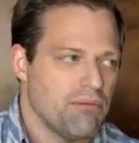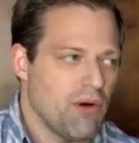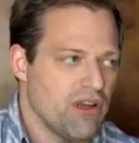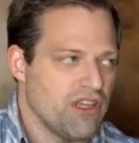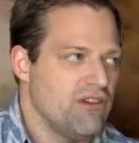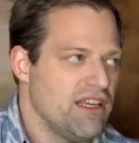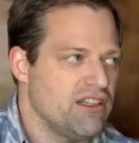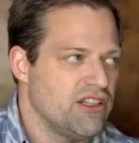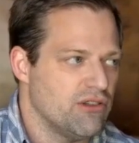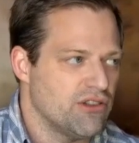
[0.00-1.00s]
but what you need
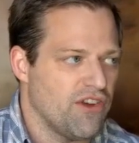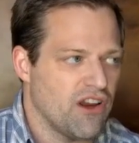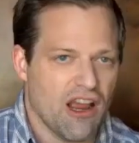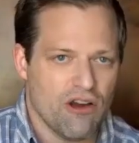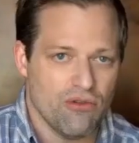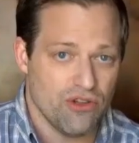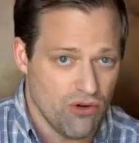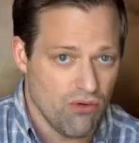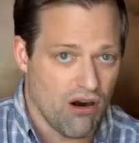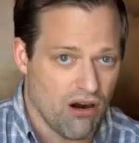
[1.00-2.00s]
to do is figure out who
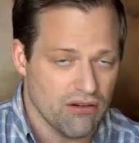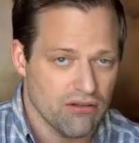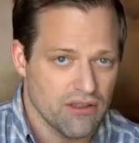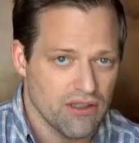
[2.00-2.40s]
you are